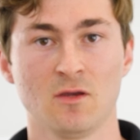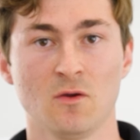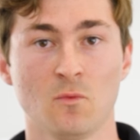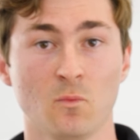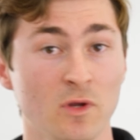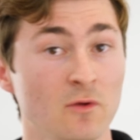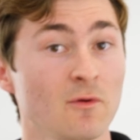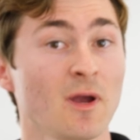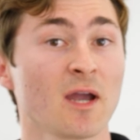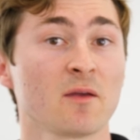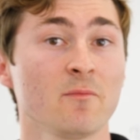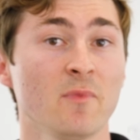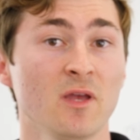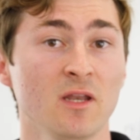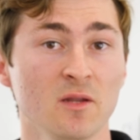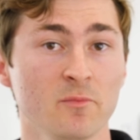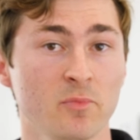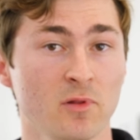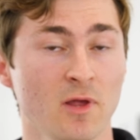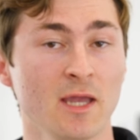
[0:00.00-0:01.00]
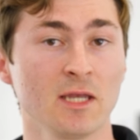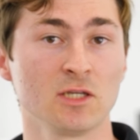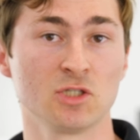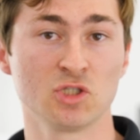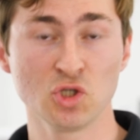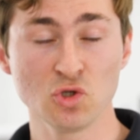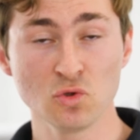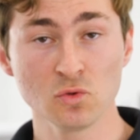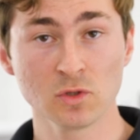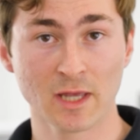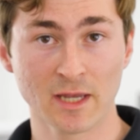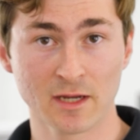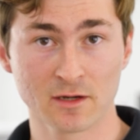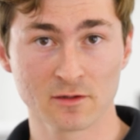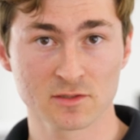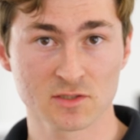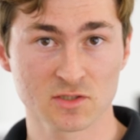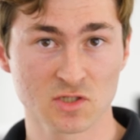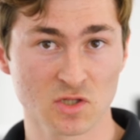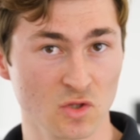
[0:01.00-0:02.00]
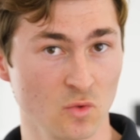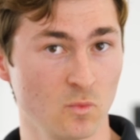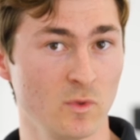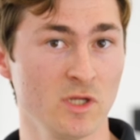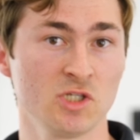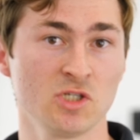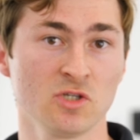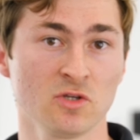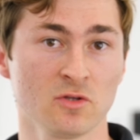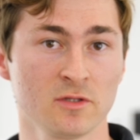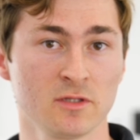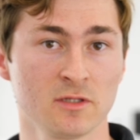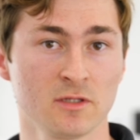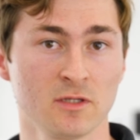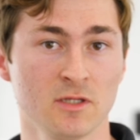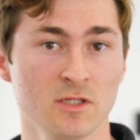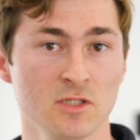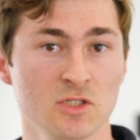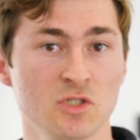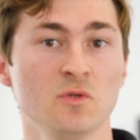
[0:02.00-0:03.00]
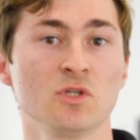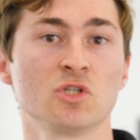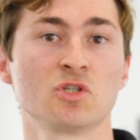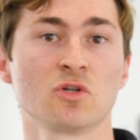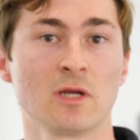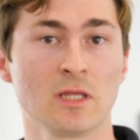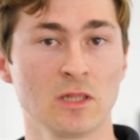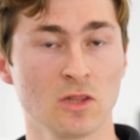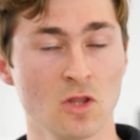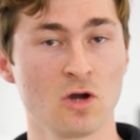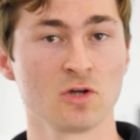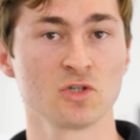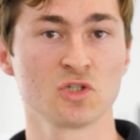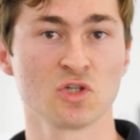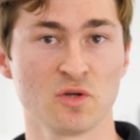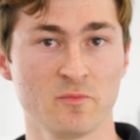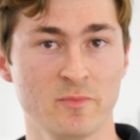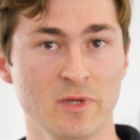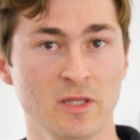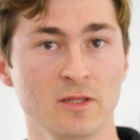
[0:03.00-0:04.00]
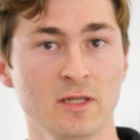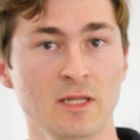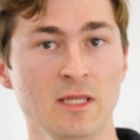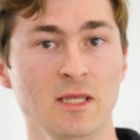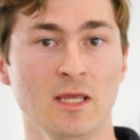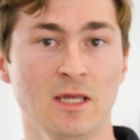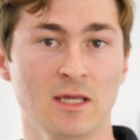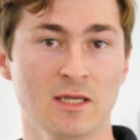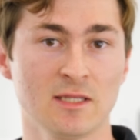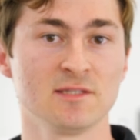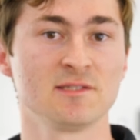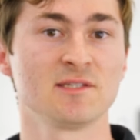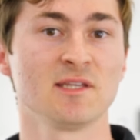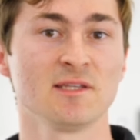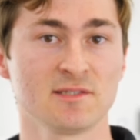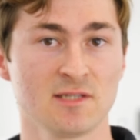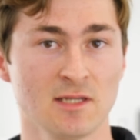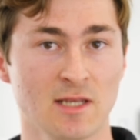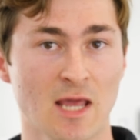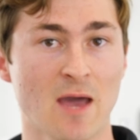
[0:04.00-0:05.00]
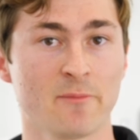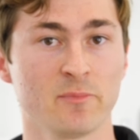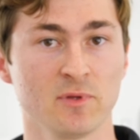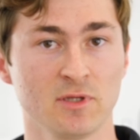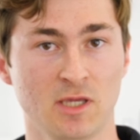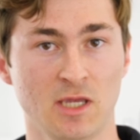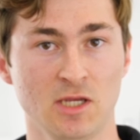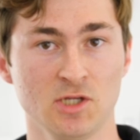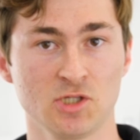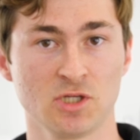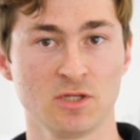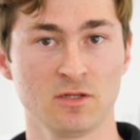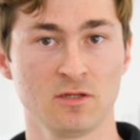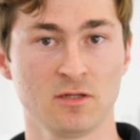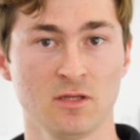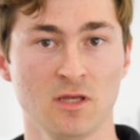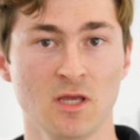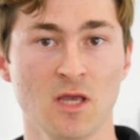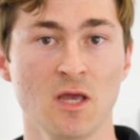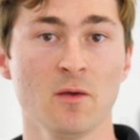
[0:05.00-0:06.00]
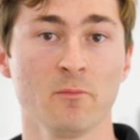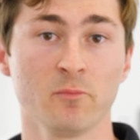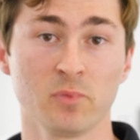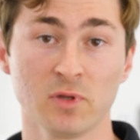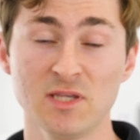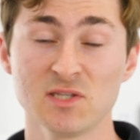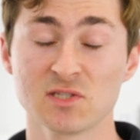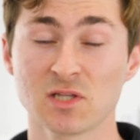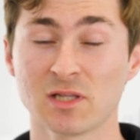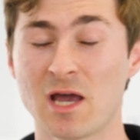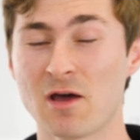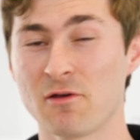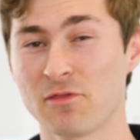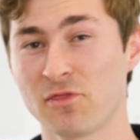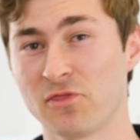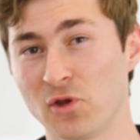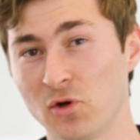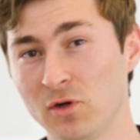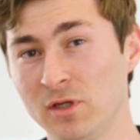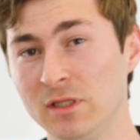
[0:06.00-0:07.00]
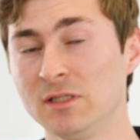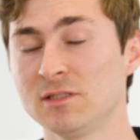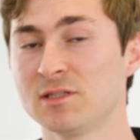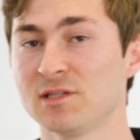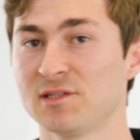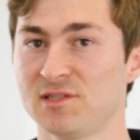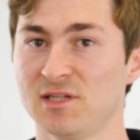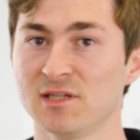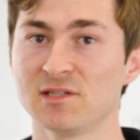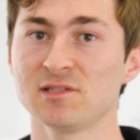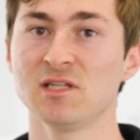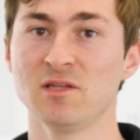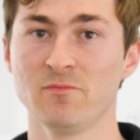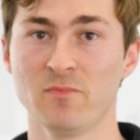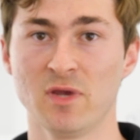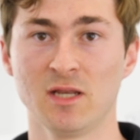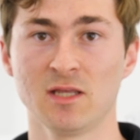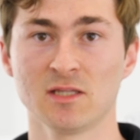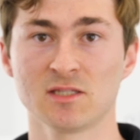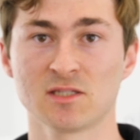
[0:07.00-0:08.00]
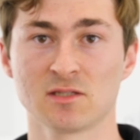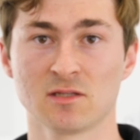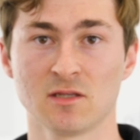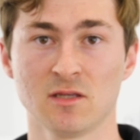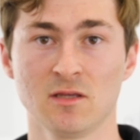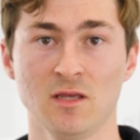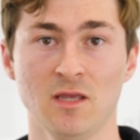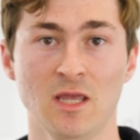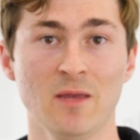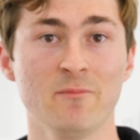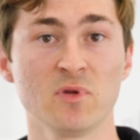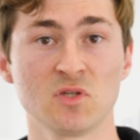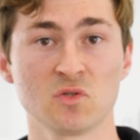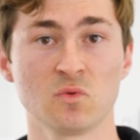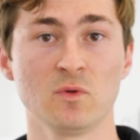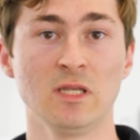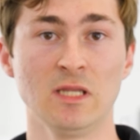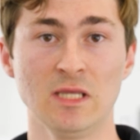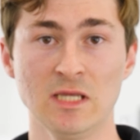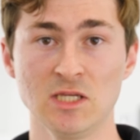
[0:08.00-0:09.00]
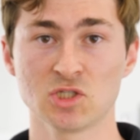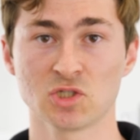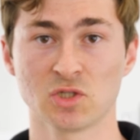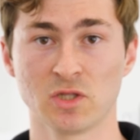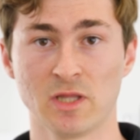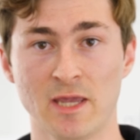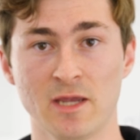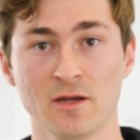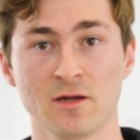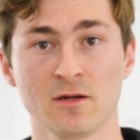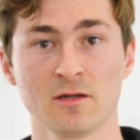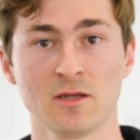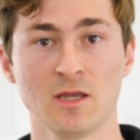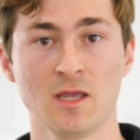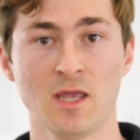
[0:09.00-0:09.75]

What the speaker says: We recommend applying 2 layers to the windshield to ensure a long durability and consistent application. Please allow 30 to 60 minutes in between each layer